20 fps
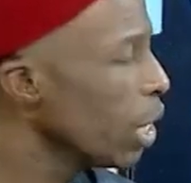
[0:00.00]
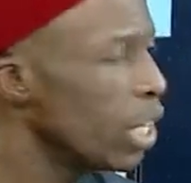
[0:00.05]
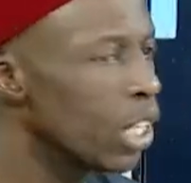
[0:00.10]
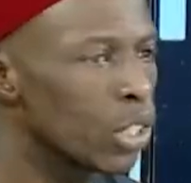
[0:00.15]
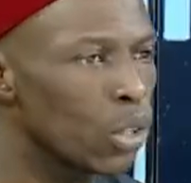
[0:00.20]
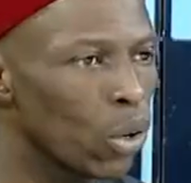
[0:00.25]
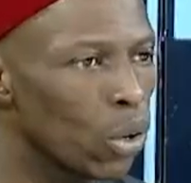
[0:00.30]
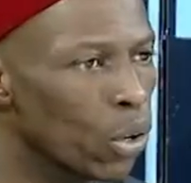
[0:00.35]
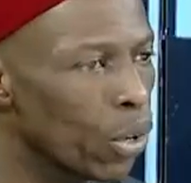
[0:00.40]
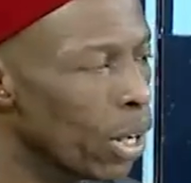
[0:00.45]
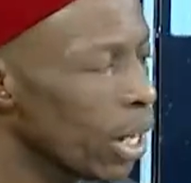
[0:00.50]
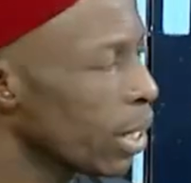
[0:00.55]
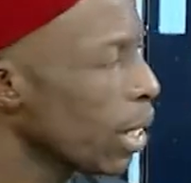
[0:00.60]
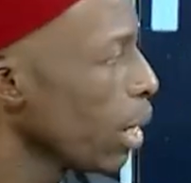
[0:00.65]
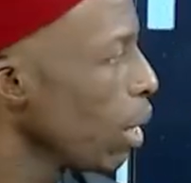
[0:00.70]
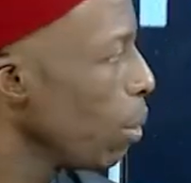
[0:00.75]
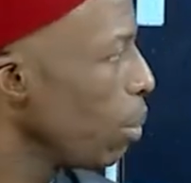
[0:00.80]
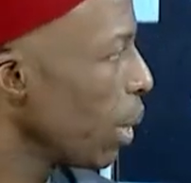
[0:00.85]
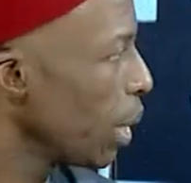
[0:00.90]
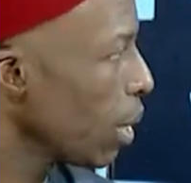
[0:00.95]
It's not going to get
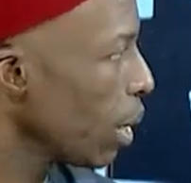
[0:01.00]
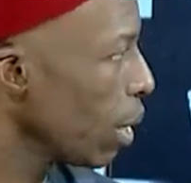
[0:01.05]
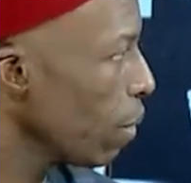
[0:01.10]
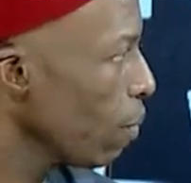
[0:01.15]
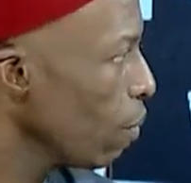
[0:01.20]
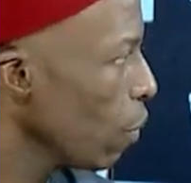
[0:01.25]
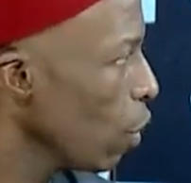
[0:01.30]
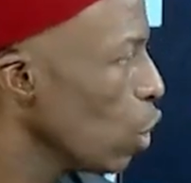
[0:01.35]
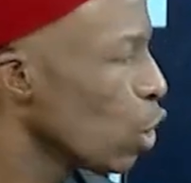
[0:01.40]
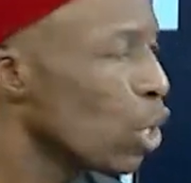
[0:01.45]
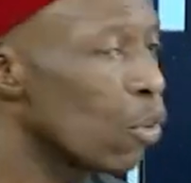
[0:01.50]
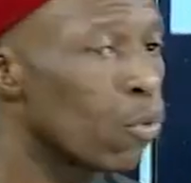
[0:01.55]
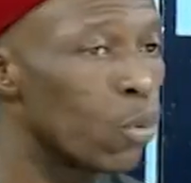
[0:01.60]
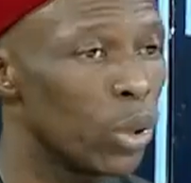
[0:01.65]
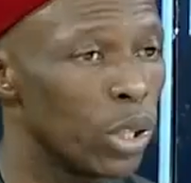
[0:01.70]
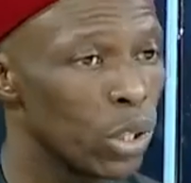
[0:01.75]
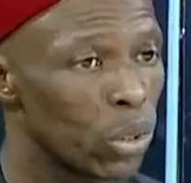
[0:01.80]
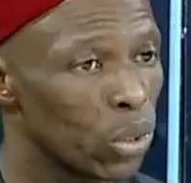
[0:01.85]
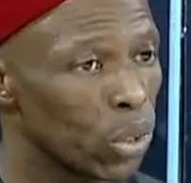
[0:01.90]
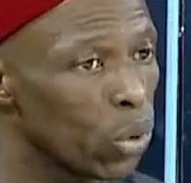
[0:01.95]
any better. So if we
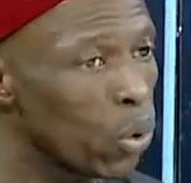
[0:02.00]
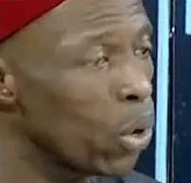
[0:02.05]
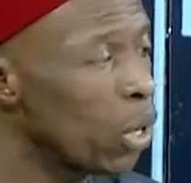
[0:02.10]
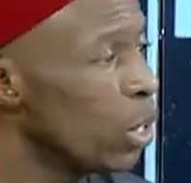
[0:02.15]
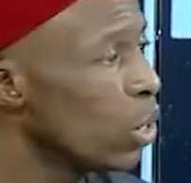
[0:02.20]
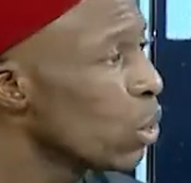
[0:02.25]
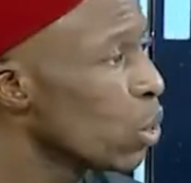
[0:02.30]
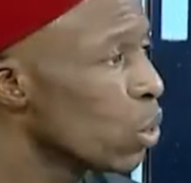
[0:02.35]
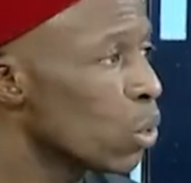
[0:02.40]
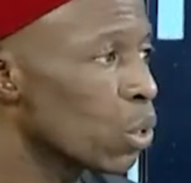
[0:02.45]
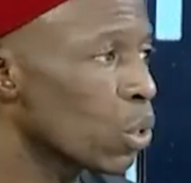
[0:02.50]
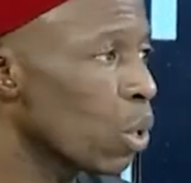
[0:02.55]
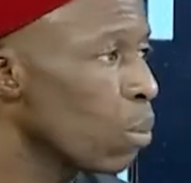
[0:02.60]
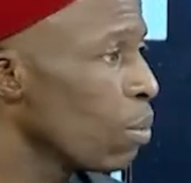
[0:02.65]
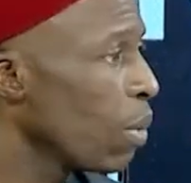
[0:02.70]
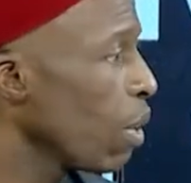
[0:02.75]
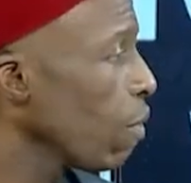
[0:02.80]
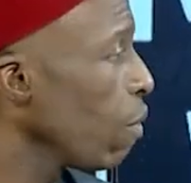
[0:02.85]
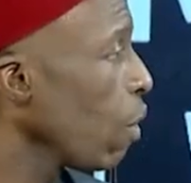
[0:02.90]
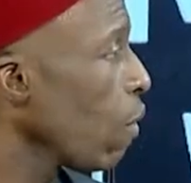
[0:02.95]
need to go into some
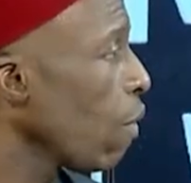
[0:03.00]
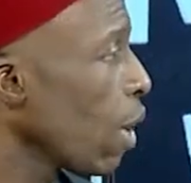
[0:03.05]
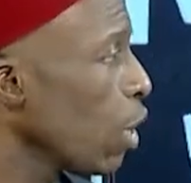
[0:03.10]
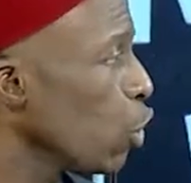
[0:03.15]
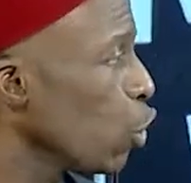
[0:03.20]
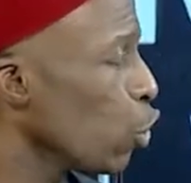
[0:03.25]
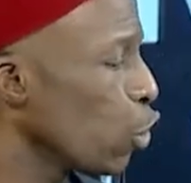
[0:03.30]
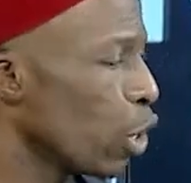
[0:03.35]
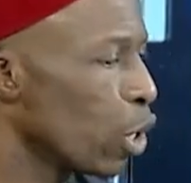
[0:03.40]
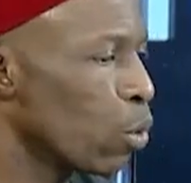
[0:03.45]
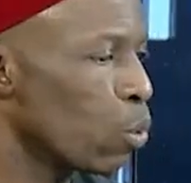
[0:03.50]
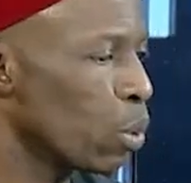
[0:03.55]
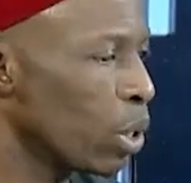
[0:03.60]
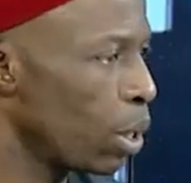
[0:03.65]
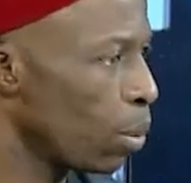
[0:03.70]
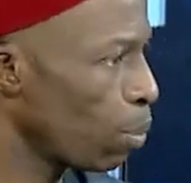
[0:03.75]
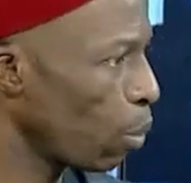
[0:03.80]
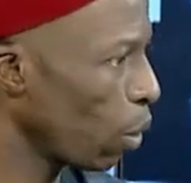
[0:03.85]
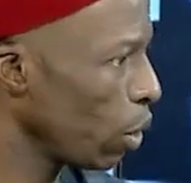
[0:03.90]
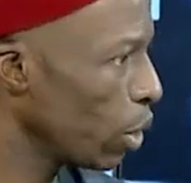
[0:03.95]
level of handshake with
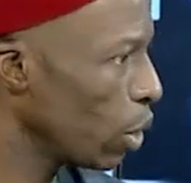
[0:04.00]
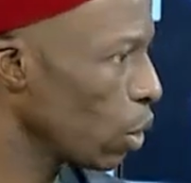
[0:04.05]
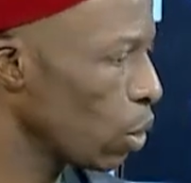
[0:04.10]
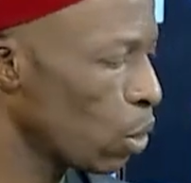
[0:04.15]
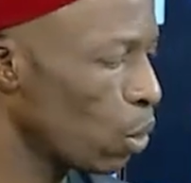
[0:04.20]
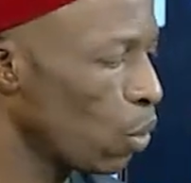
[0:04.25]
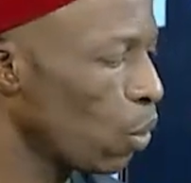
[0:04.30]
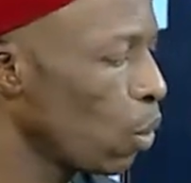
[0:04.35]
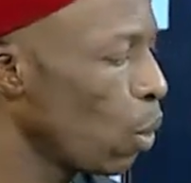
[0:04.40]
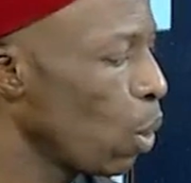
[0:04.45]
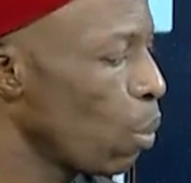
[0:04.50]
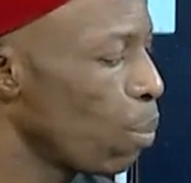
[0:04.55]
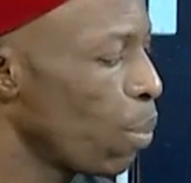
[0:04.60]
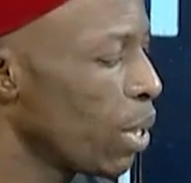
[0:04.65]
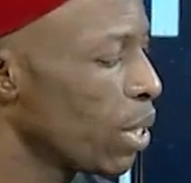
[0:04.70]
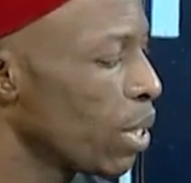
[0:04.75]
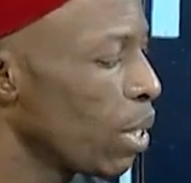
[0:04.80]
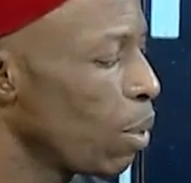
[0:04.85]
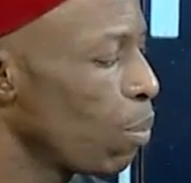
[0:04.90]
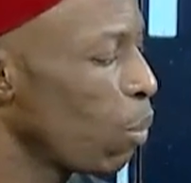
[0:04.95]
the political
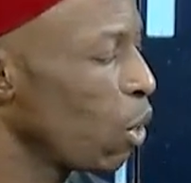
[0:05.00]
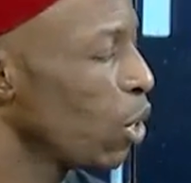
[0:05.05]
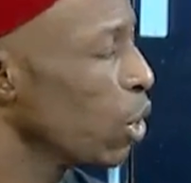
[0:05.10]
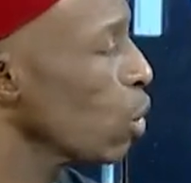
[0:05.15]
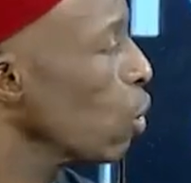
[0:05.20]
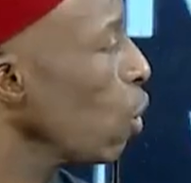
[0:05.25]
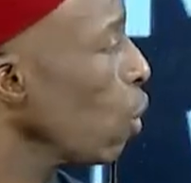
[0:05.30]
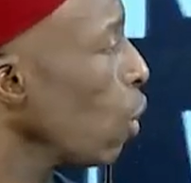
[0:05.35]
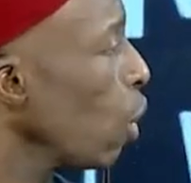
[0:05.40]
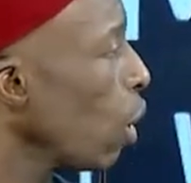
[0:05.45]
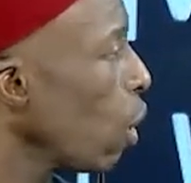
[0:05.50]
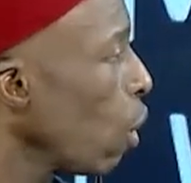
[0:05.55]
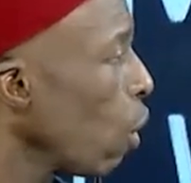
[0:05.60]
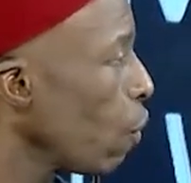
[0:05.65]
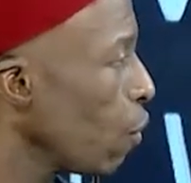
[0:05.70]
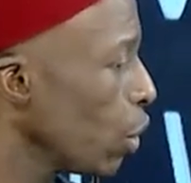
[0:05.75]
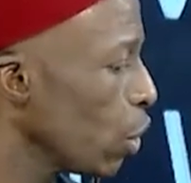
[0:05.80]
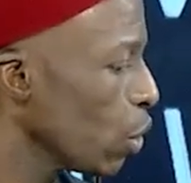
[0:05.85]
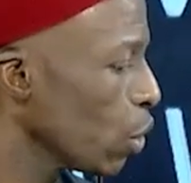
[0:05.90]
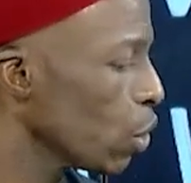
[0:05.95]
political uh,
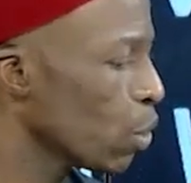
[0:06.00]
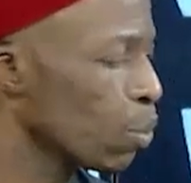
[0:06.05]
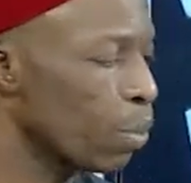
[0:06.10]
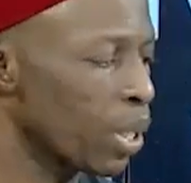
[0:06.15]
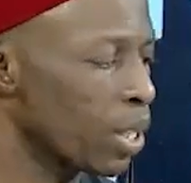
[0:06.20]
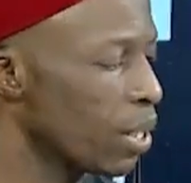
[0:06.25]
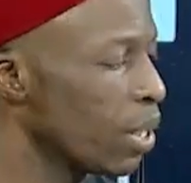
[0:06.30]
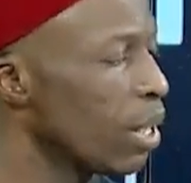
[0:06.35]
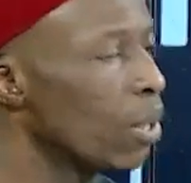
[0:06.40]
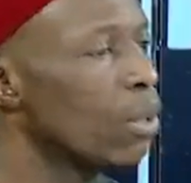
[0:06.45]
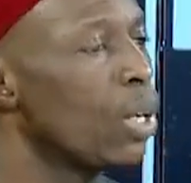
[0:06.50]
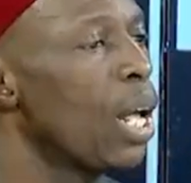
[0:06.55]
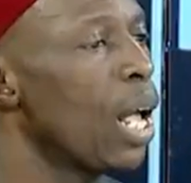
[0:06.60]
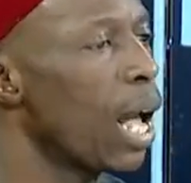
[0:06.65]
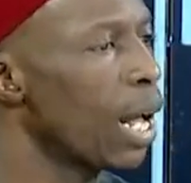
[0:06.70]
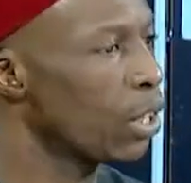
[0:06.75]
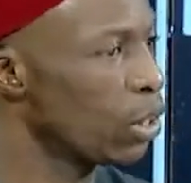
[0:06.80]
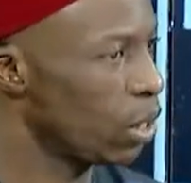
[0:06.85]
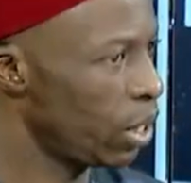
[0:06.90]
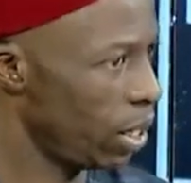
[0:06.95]
officials, personnel,
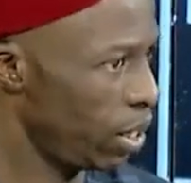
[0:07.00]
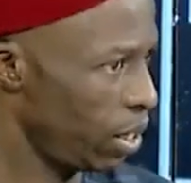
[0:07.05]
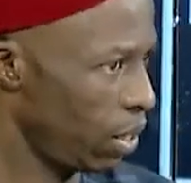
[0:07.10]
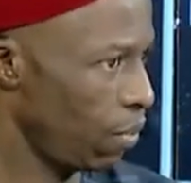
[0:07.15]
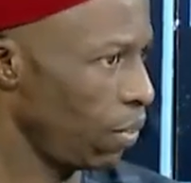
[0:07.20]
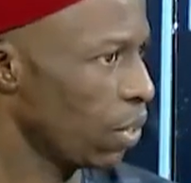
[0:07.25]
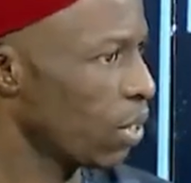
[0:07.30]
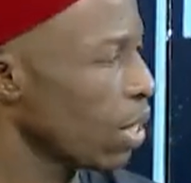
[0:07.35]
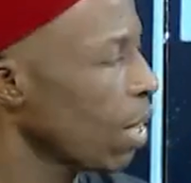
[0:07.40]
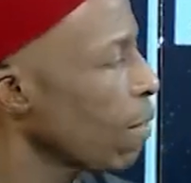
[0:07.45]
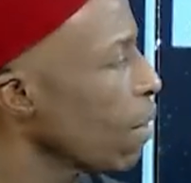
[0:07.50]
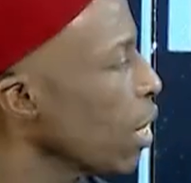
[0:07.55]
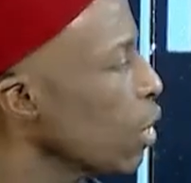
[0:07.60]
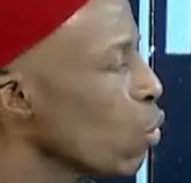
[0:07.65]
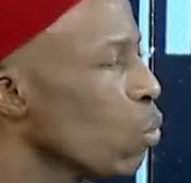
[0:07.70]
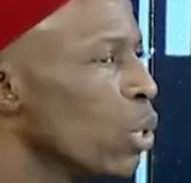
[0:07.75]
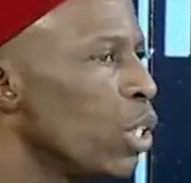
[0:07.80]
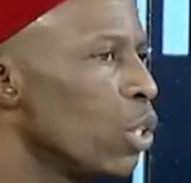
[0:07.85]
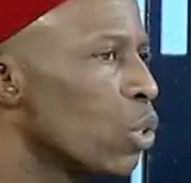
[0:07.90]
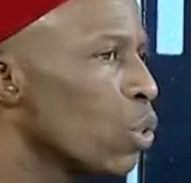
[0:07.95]
and the civil servants,
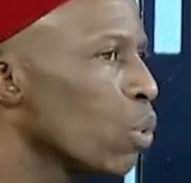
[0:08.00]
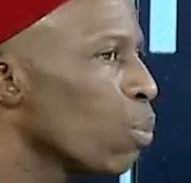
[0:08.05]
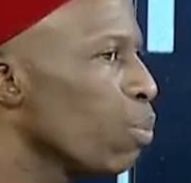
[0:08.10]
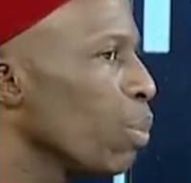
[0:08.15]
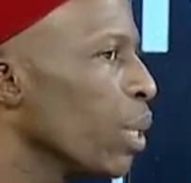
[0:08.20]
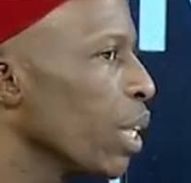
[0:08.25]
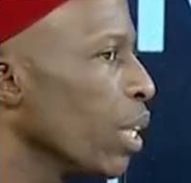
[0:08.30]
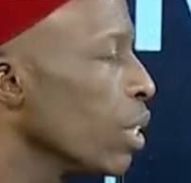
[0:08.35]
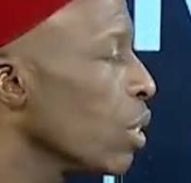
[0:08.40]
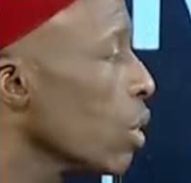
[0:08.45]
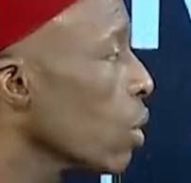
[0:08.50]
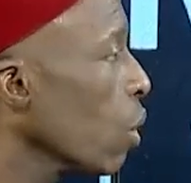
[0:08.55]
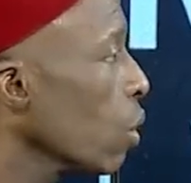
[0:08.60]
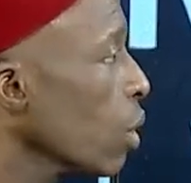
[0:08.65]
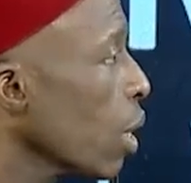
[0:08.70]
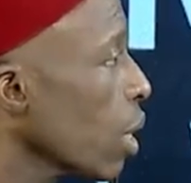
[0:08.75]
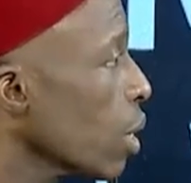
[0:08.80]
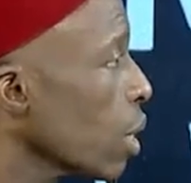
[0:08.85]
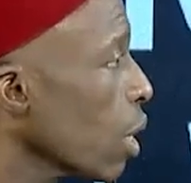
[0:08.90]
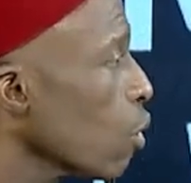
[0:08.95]
we need to begin to talk
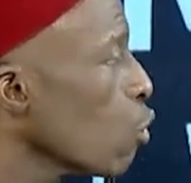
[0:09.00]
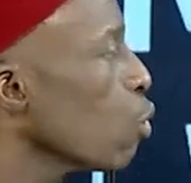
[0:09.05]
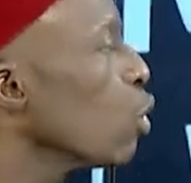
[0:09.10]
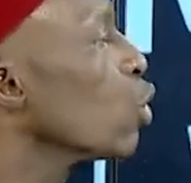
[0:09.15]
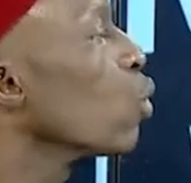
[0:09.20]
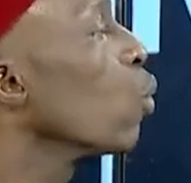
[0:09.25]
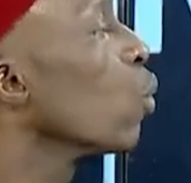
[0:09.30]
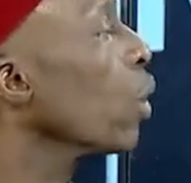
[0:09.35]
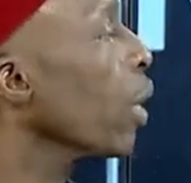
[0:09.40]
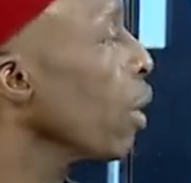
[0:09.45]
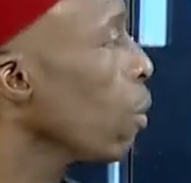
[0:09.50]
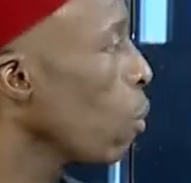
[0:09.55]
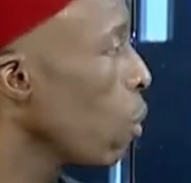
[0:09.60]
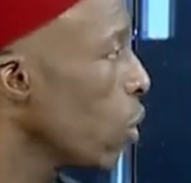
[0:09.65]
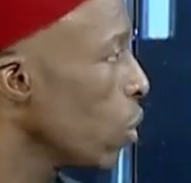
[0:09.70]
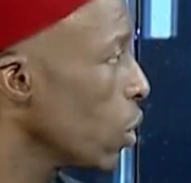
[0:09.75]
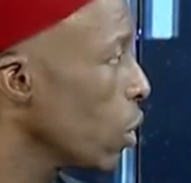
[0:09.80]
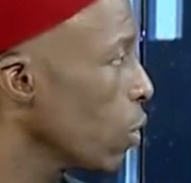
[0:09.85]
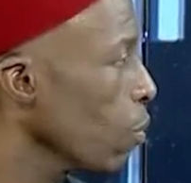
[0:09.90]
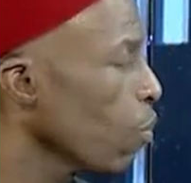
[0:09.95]
to ourselves. We need to look
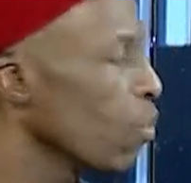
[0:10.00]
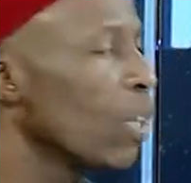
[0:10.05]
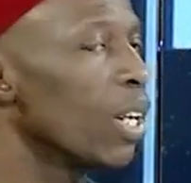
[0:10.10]
inwards.